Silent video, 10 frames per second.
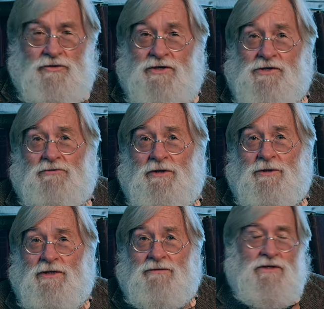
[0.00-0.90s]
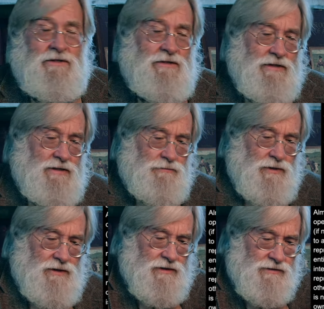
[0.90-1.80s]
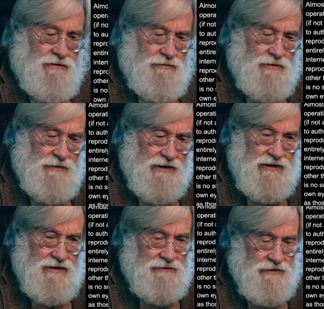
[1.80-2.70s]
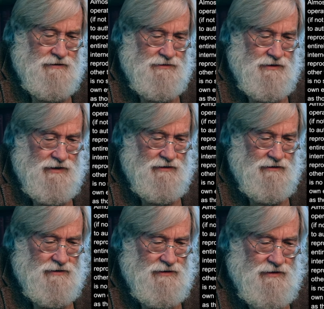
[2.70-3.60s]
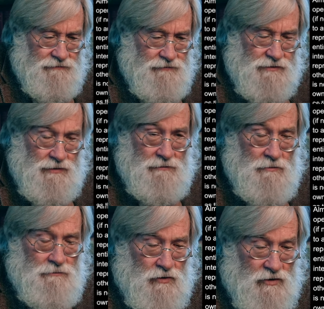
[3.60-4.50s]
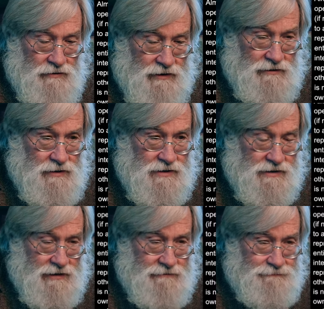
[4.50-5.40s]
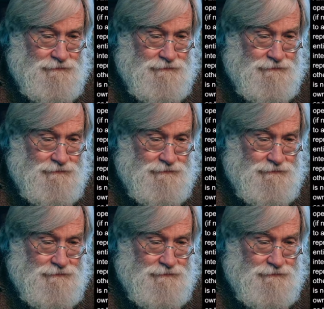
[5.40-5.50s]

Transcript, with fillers: disagreement, even the least bit of disagreement about anything you're saying. Uh, there's probably more that could be said.